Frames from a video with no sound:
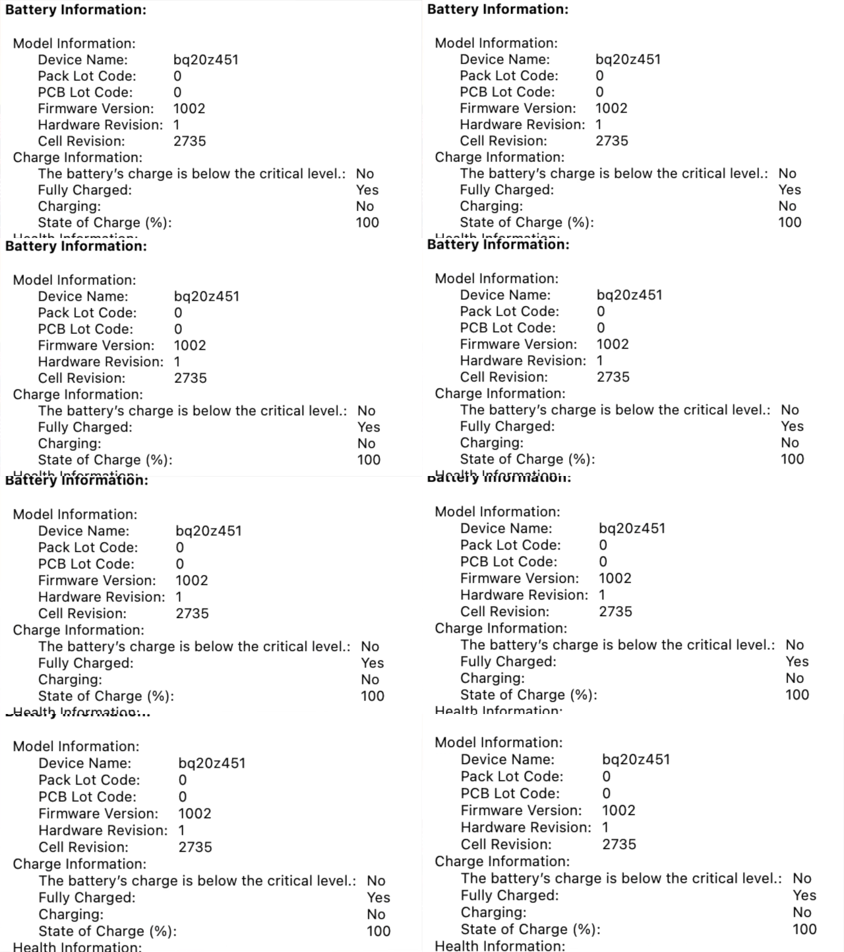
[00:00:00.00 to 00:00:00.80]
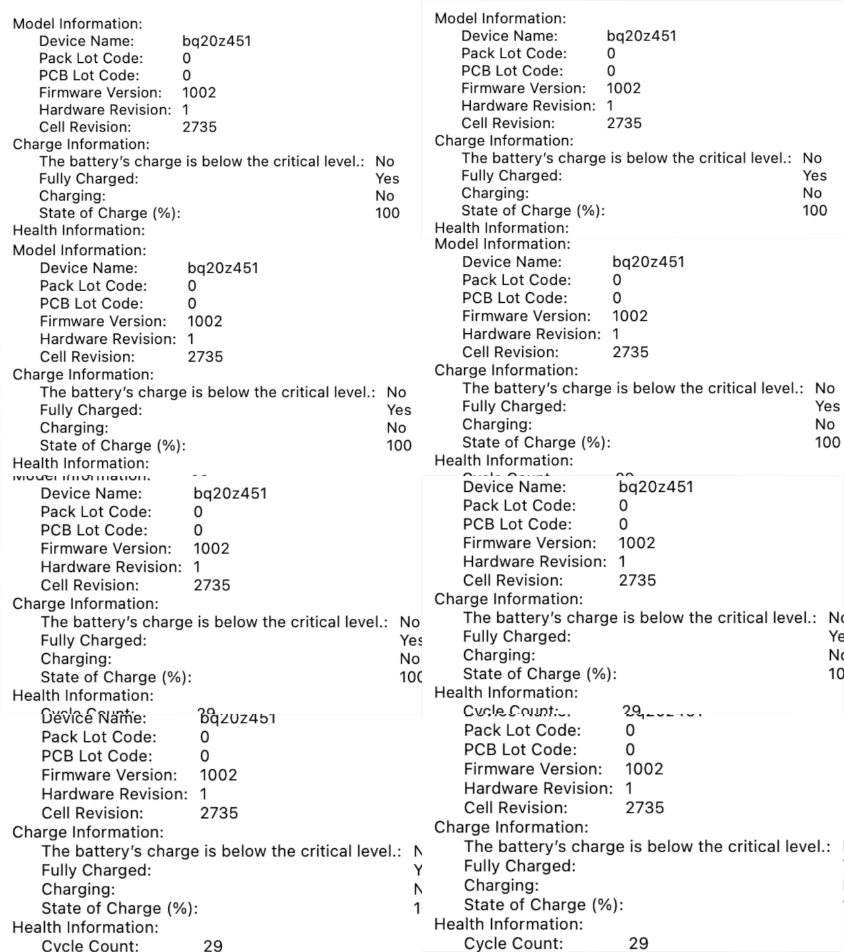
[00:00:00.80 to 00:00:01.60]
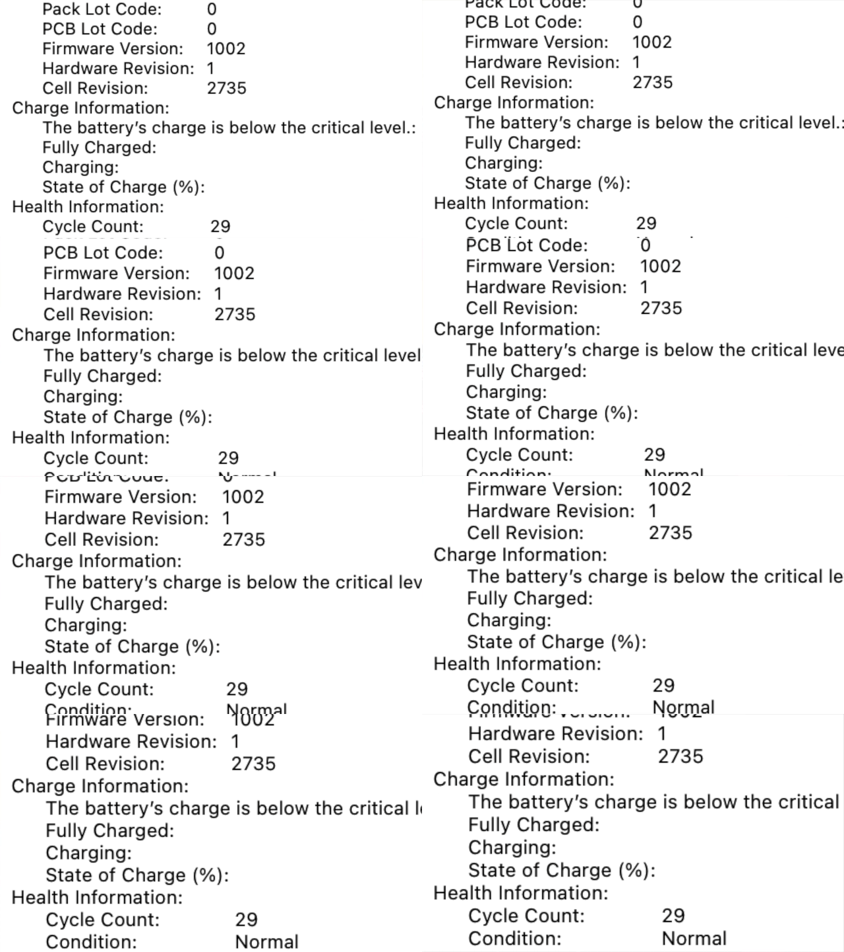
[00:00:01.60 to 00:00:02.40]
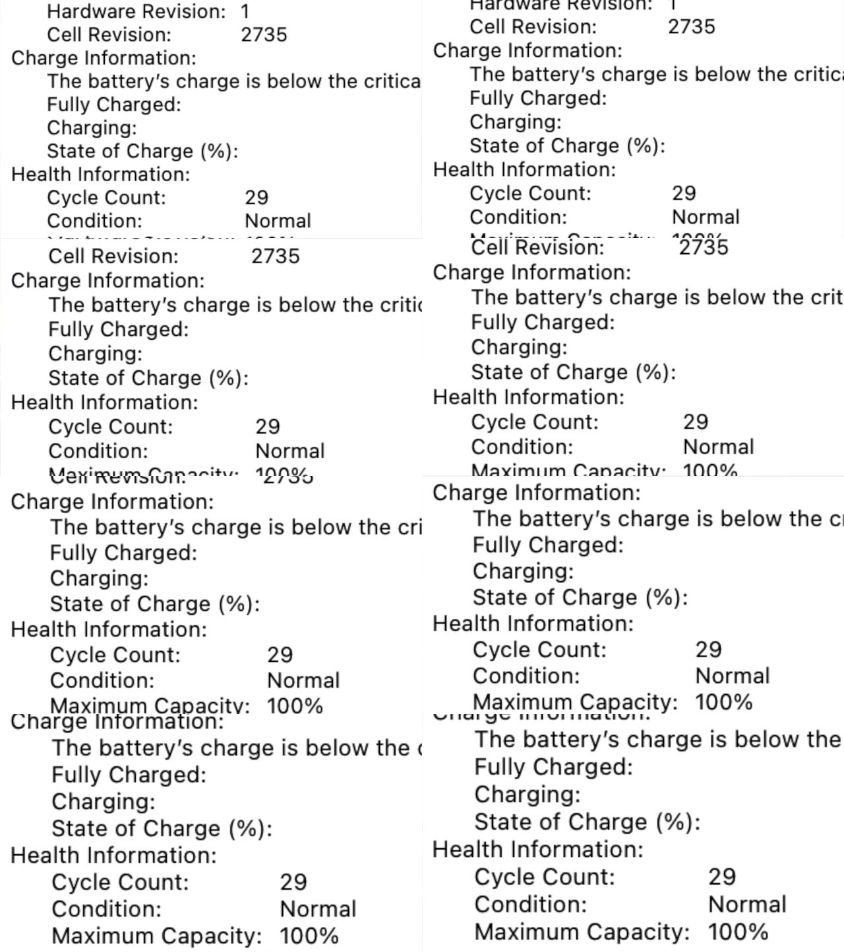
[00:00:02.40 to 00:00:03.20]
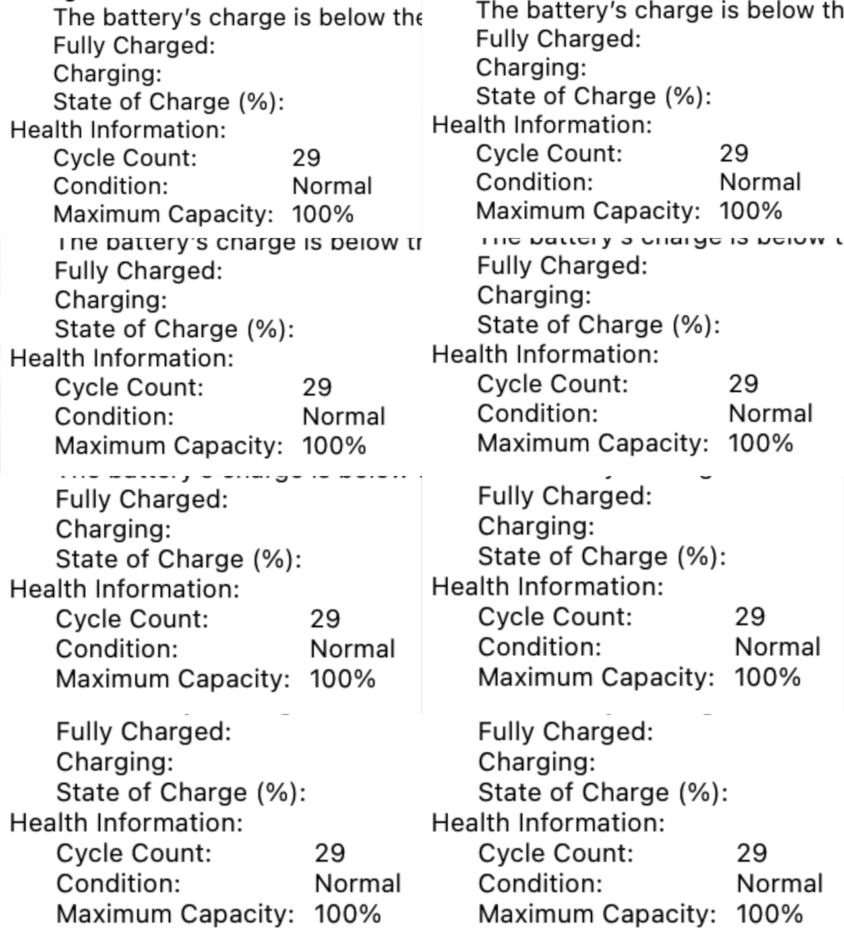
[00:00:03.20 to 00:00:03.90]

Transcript: (no speaker visible)